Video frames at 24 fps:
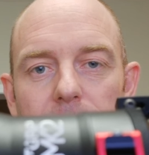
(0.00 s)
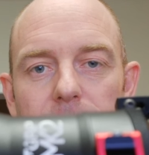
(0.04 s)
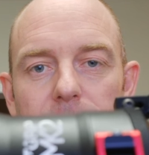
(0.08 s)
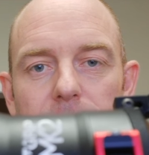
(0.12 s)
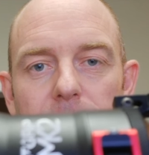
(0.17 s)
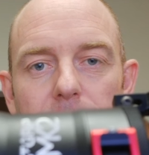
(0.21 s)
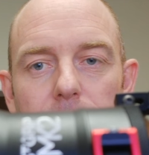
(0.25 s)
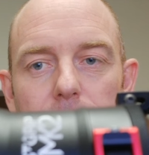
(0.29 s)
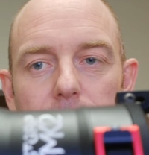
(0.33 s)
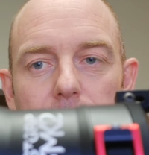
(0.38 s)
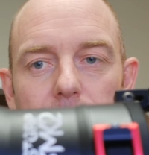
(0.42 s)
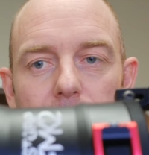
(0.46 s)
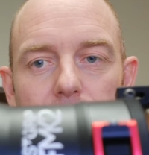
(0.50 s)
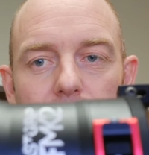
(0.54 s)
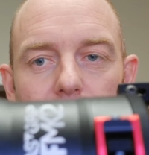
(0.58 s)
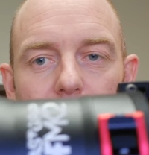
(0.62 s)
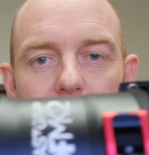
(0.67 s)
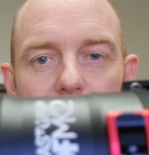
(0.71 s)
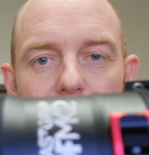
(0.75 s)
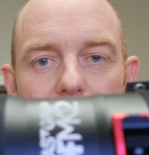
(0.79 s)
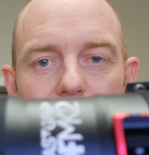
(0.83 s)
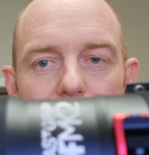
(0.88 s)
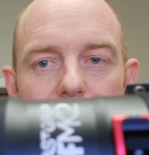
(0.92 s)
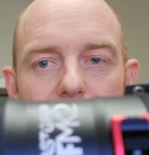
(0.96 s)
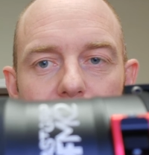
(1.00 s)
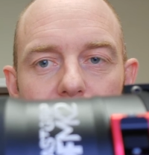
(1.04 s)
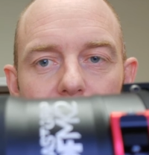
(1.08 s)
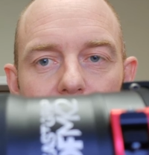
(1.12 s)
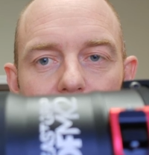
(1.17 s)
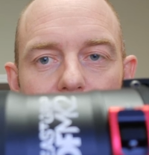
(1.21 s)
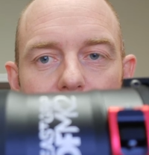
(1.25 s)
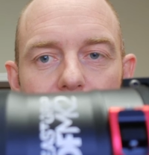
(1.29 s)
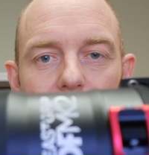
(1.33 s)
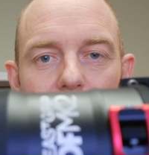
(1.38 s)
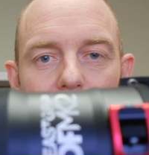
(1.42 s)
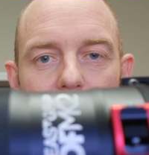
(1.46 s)
And that mirror
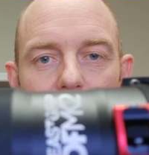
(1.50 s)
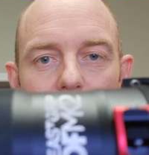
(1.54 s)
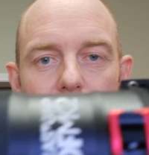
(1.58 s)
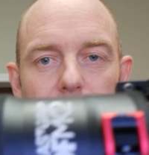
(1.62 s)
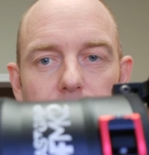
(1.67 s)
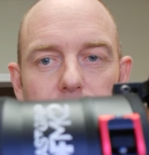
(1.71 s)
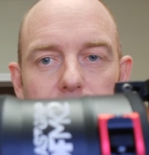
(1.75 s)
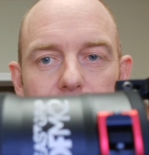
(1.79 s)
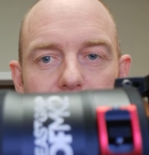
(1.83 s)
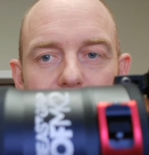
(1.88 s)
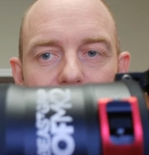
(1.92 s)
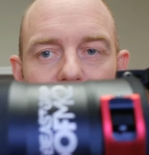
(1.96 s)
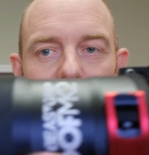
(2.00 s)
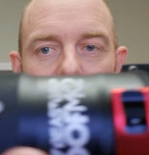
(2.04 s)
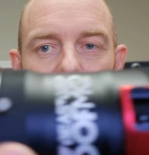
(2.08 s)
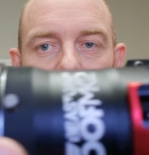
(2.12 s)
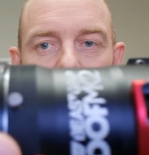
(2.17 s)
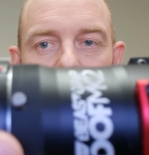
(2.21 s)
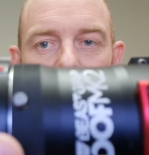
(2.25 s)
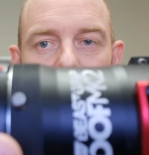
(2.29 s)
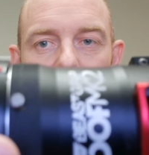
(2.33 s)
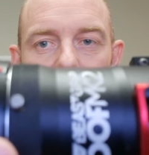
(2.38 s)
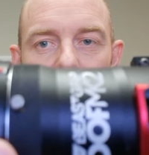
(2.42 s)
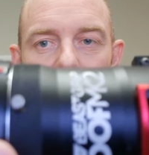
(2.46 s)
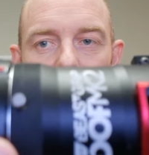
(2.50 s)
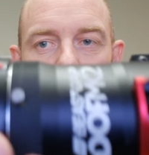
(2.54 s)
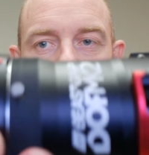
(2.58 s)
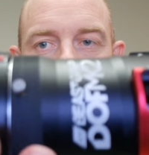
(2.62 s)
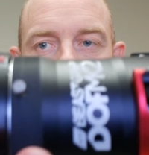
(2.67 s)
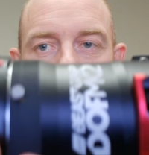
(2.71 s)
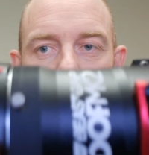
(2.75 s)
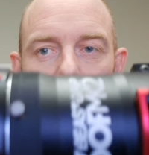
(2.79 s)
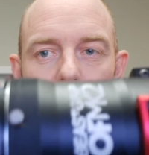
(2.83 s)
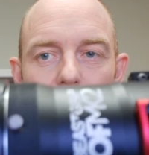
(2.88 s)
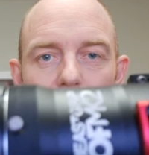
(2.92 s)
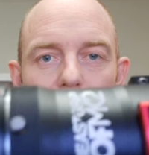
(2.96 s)
then projects
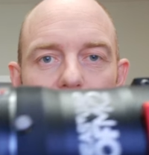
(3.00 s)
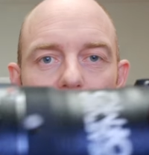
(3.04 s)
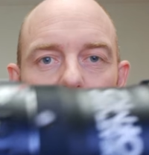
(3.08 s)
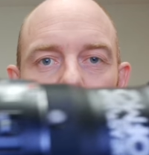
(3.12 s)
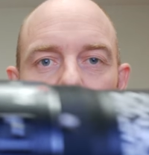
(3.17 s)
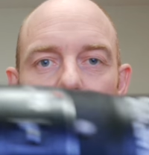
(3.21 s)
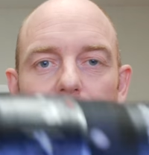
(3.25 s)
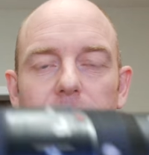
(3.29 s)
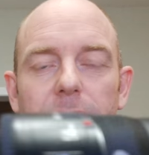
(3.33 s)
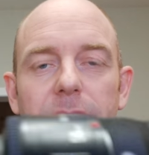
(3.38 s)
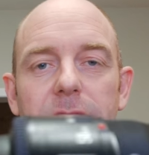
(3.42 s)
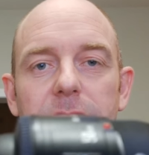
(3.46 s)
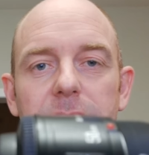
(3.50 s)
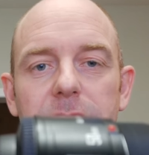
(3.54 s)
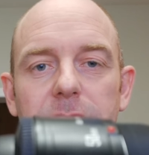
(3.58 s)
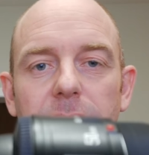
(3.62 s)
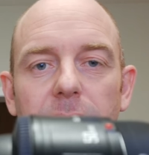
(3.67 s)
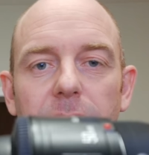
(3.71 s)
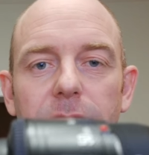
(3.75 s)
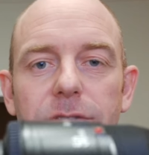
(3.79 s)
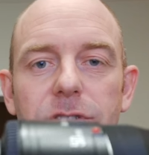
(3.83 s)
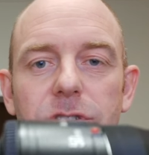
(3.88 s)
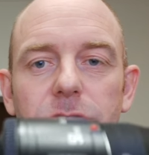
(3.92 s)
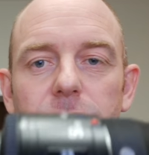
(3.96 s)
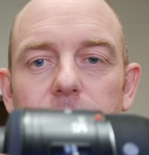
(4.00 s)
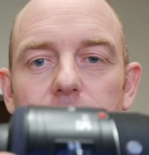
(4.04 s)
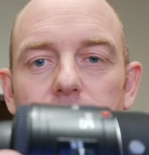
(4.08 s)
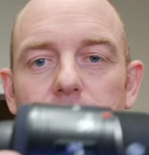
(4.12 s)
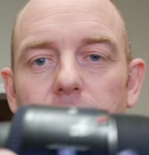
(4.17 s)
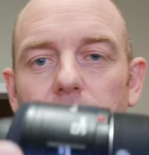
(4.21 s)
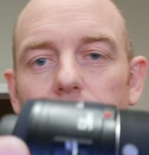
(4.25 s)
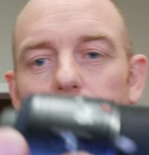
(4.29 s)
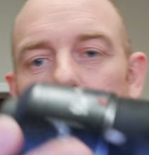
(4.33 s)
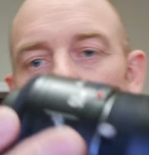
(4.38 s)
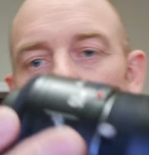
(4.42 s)
through to the lens that I've screwed